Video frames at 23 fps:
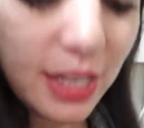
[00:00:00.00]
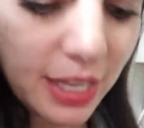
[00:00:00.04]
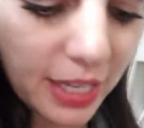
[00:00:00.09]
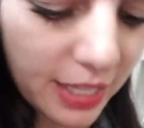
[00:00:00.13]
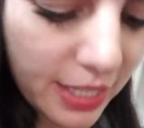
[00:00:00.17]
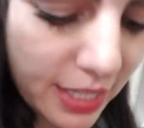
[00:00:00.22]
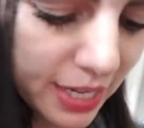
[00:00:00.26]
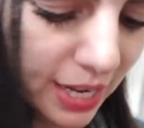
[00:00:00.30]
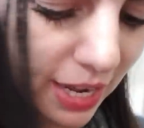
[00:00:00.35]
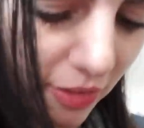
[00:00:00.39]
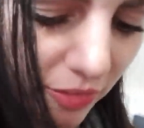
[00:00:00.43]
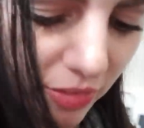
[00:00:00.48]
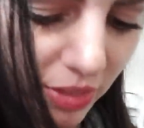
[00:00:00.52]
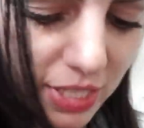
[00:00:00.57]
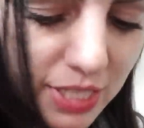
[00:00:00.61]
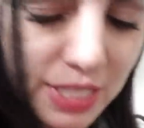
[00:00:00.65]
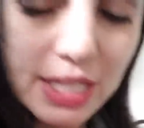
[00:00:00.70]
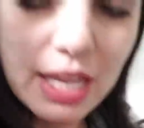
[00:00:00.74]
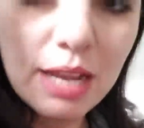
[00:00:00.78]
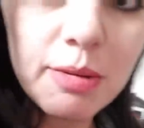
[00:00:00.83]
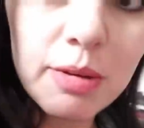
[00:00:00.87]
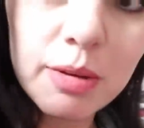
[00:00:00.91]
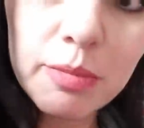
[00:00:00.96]
And then I have the
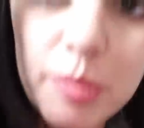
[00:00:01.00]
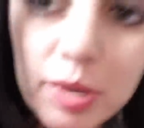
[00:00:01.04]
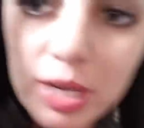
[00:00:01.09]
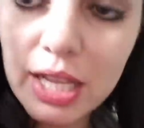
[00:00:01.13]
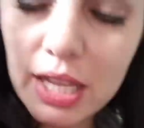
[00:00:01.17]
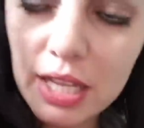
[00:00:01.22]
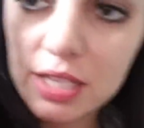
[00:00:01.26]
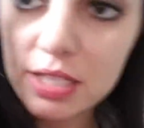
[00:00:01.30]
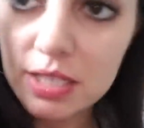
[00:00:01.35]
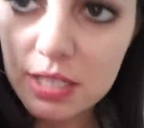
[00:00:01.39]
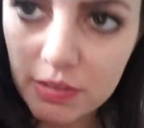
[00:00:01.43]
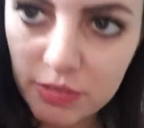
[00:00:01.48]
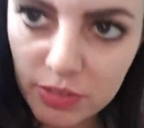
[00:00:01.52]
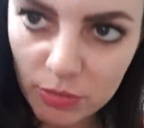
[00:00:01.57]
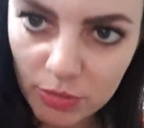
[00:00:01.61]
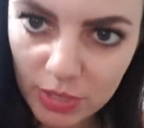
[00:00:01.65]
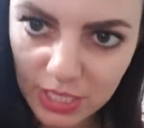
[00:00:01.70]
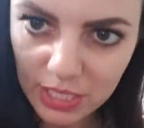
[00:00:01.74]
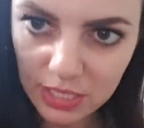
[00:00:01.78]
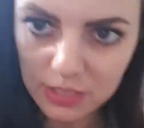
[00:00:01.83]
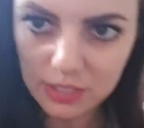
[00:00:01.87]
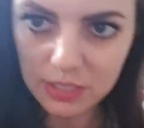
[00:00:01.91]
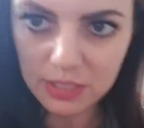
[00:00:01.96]
same umbrella as everyone
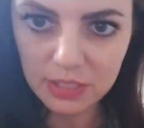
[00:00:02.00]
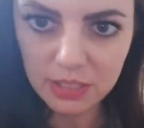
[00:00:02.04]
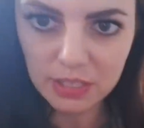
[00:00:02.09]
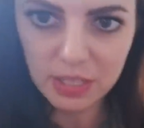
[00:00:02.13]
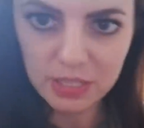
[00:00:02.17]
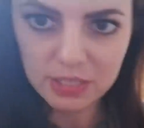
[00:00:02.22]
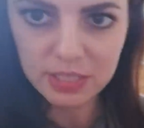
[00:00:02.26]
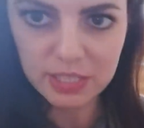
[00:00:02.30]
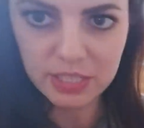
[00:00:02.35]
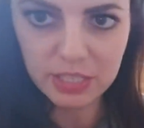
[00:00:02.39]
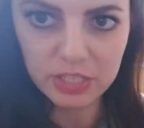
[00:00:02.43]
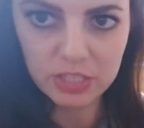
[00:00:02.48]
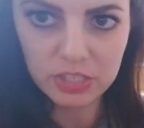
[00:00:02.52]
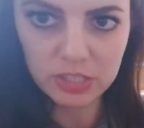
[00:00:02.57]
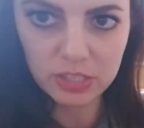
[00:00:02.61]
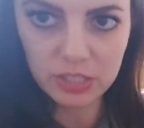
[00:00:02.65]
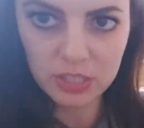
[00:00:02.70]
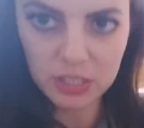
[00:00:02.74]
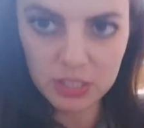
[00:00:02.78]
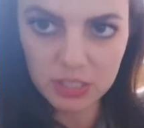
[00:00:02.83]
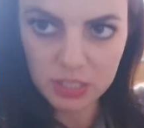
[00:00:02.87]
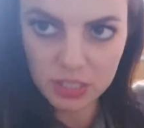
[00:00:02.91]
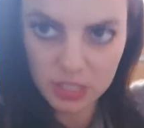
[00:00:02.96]
else in Los
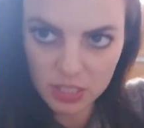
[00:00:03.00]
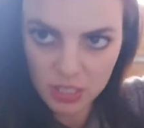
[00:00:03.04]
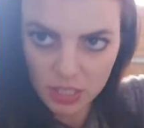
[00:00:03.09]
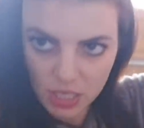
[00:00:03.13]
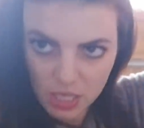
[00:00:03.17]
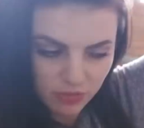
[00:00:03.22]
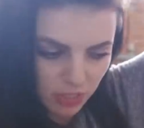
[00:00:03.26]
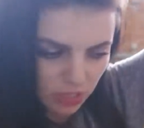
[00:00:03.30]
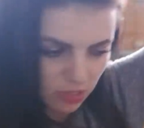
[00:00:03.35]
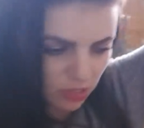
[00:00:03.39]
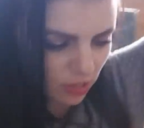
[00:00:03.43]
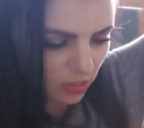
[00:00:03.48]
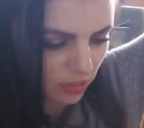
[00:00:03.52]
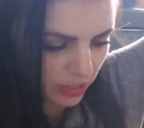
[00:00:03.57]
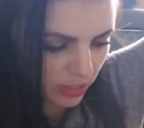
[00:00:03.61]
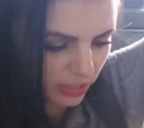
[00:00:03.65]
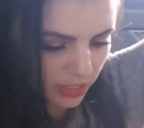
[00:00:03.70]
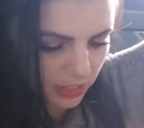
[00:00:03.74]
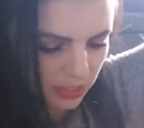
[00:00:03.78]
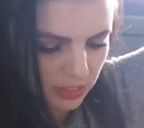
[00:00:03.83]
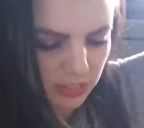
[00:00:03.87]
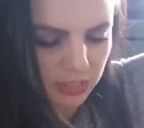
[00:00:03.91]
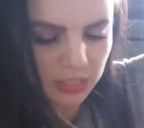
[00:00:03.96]
Angeles.
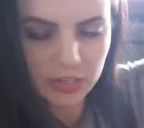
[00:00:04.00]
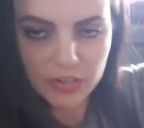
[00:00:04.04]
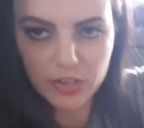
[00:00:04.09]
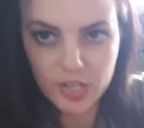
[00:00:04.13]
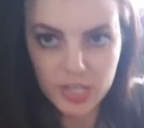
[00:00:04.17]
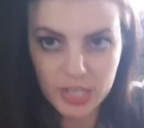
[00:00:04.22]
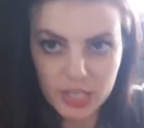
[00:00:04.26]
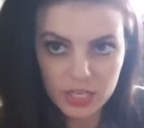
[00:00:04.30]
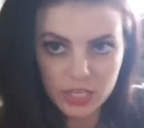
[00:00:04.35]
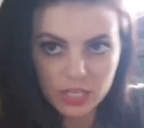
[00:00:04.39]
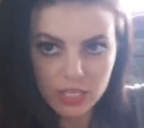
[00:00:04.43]
Victoria's Secret.